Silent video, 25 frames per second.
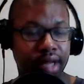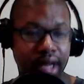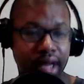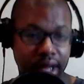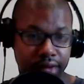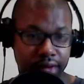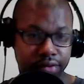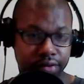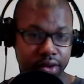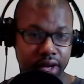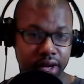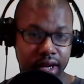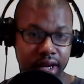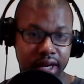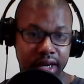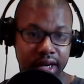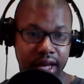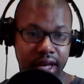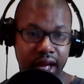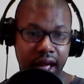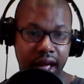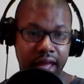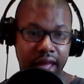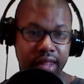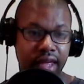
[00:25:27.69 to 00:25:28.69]
if you look at the
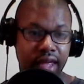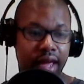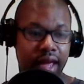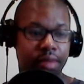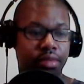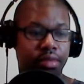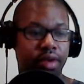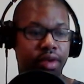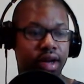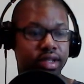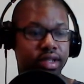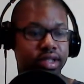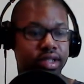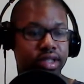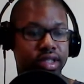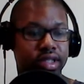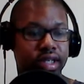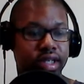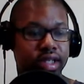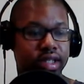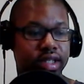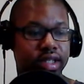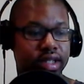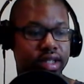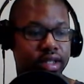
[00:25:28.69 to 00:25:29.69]
last game of the regular
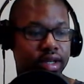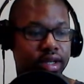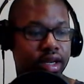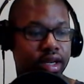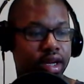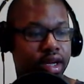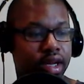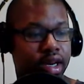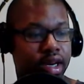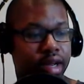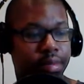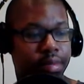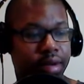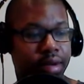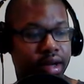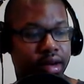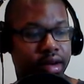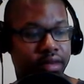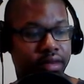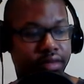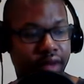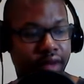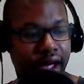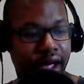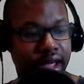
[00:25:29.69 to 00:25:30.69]
season, they played the
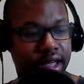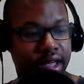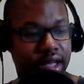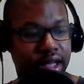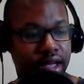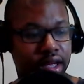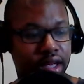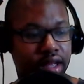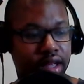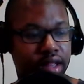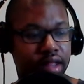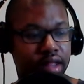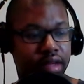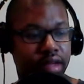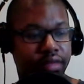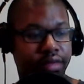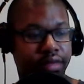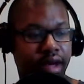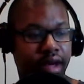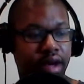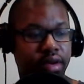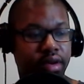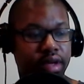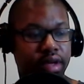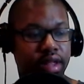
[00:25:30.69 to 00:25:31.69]
Vikings, the
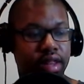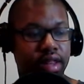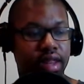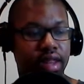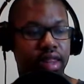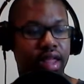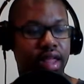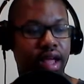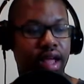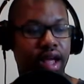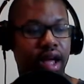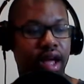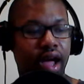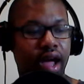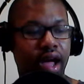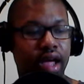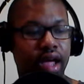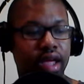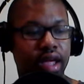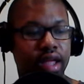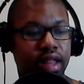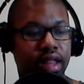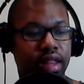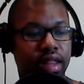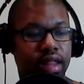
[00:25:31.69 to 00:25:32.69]
Falcons, the
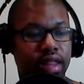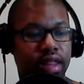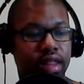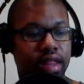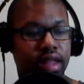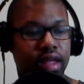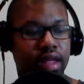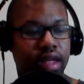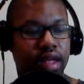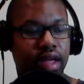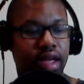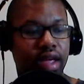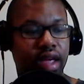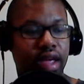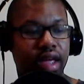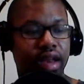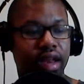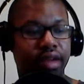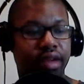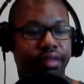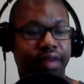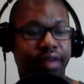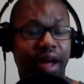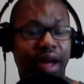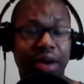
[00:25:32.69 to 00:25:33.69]
Lions, and
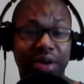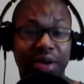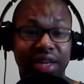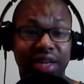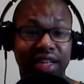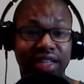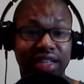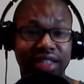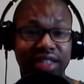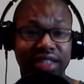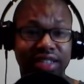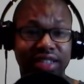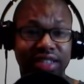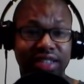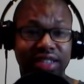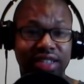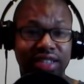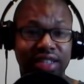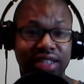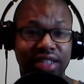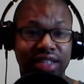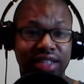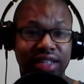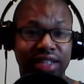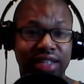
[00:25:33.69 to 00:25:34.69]
the Falcons.
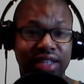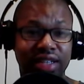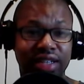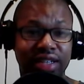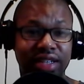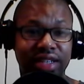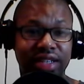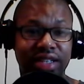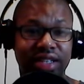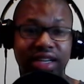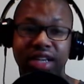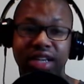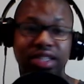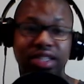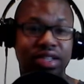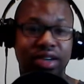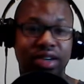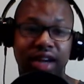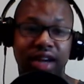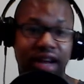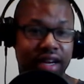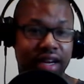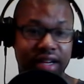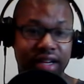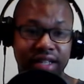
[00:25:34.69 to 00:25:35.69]
These are
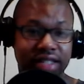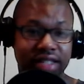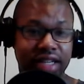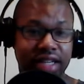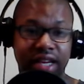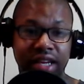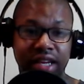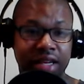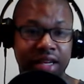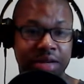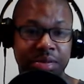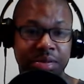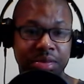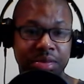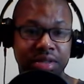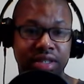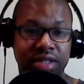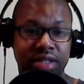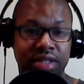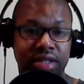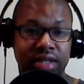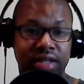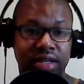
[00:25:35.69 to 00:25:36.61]
not good teams.